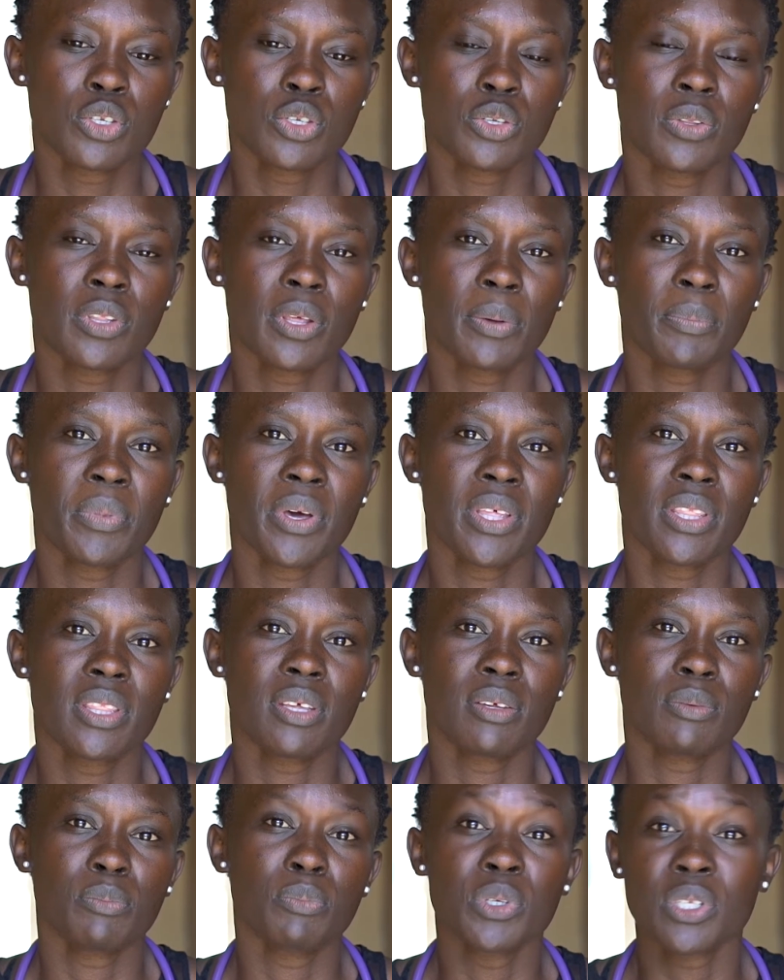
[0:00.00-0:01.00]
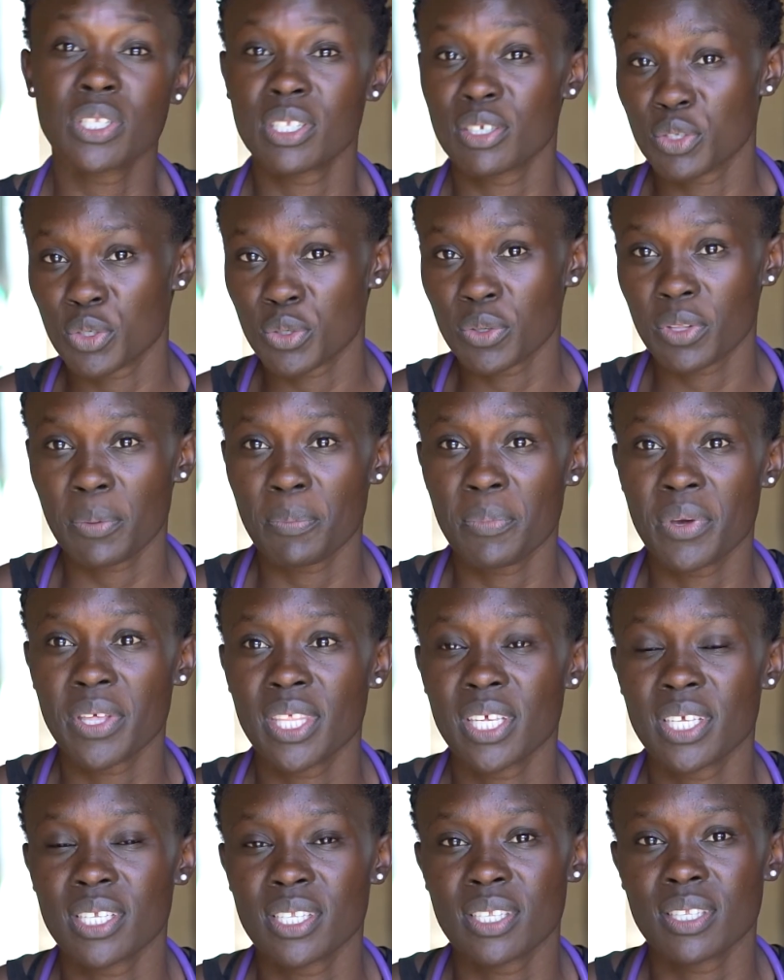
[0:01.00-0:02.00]
to the mother, mostly to the
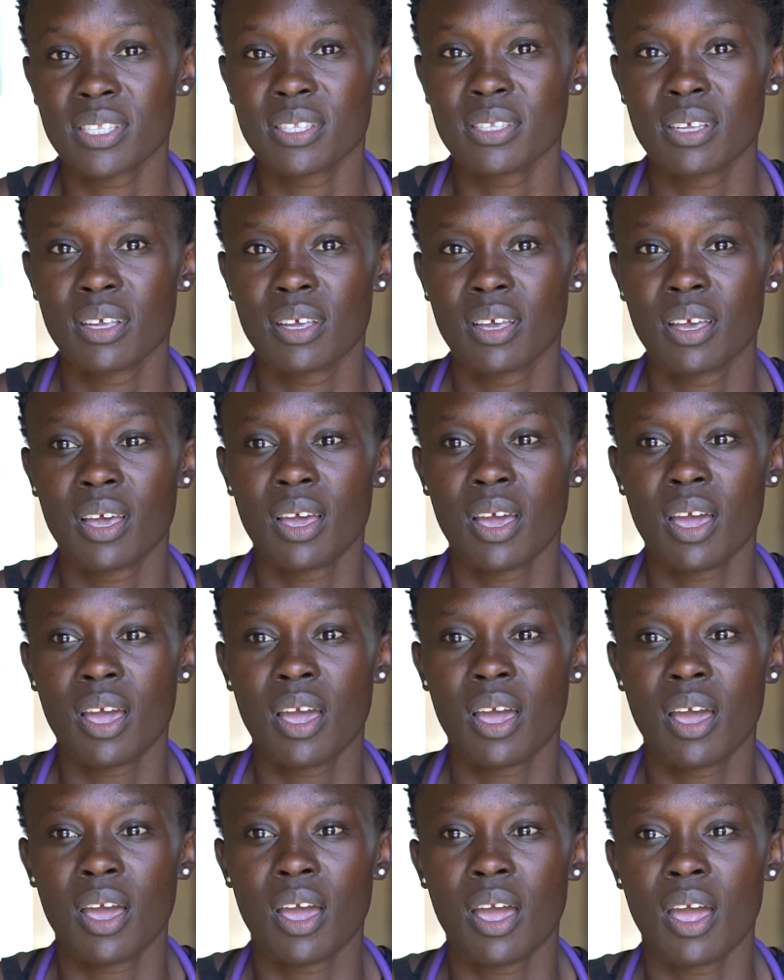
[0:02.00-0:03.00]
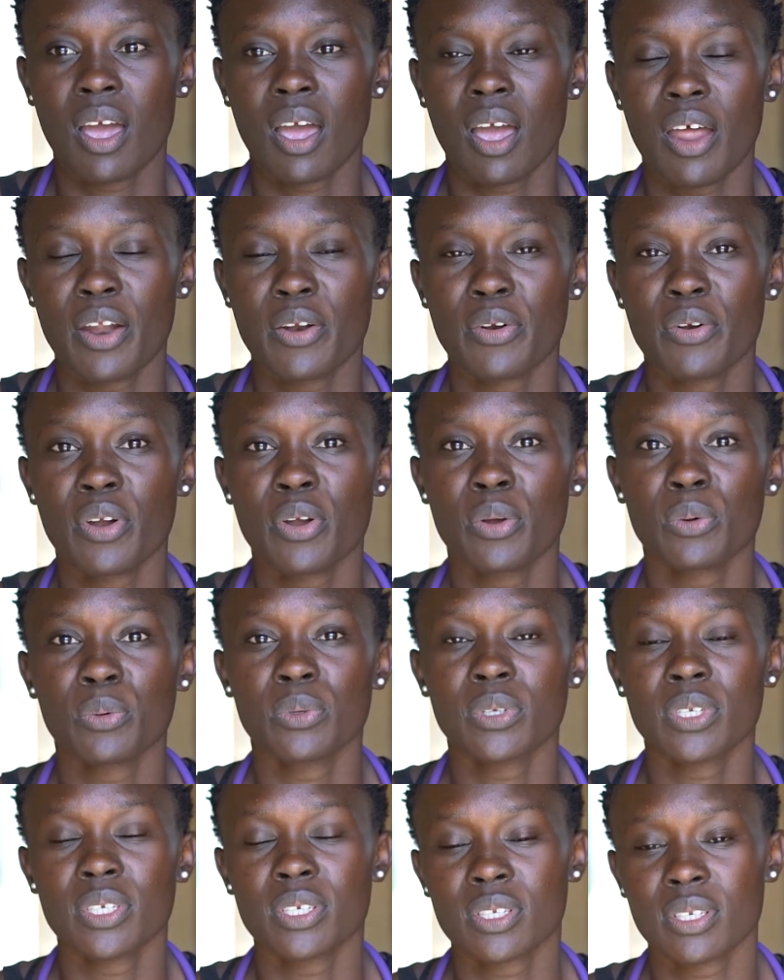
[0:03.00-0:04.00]
mothers
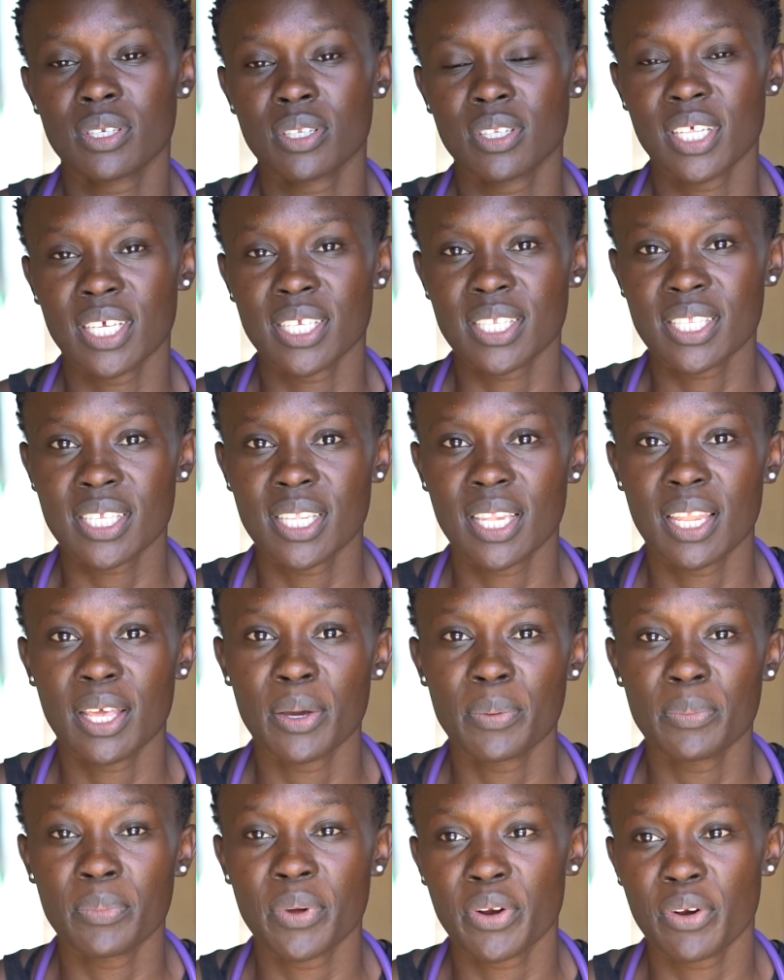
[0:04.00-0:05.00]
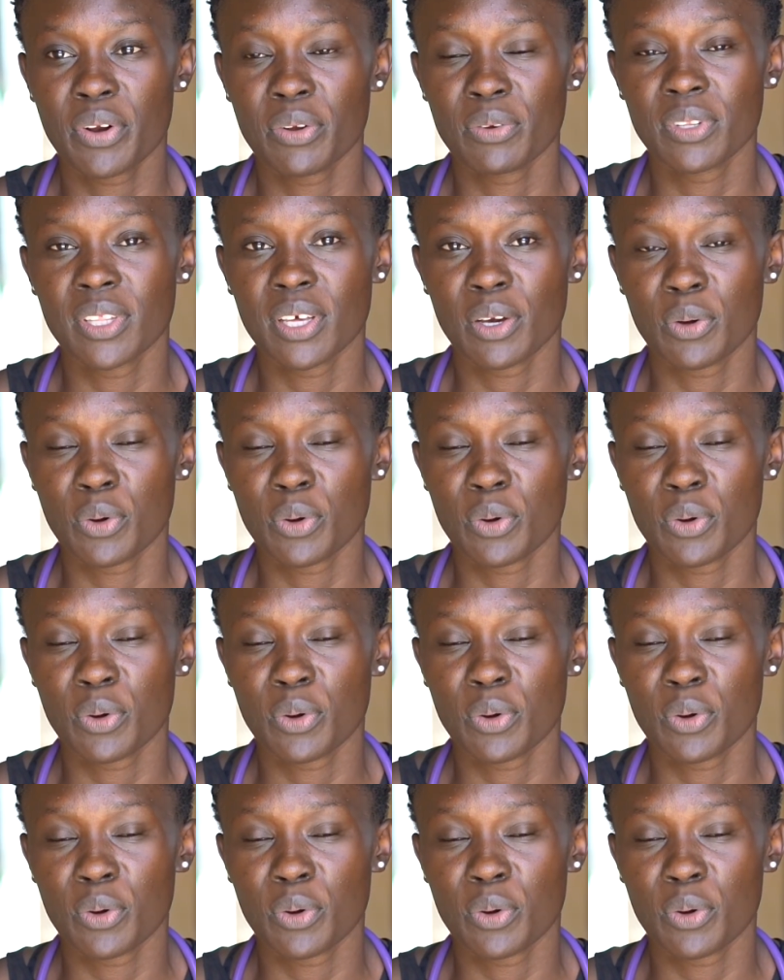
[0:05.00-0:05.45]
around the slum, around the